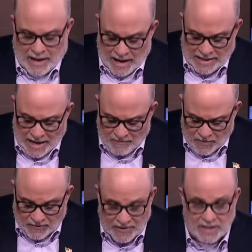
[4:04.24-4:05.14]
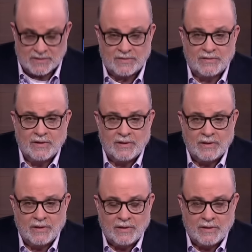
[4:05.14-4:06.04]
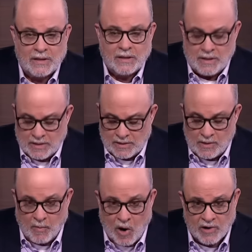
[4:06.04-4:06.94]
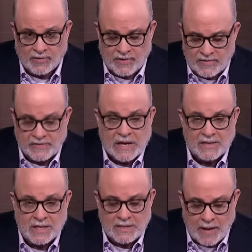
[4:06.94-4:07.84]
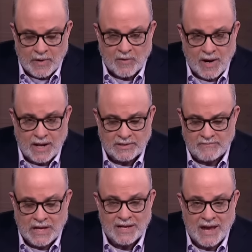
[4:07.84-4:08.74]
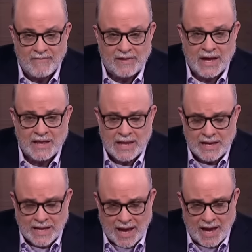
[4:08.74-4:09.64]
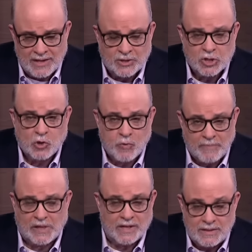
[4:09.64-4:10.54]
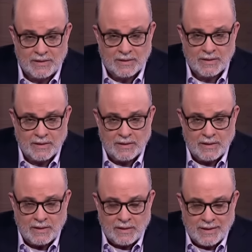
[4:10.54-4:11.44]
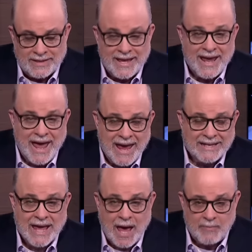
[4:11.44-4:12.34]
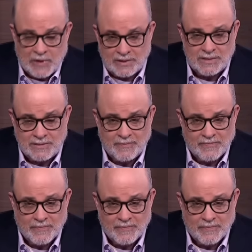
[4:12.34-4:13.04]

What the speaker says: And ever since, the Marxists, the Democrats have done everything they can to cripple it. They hate capitalism.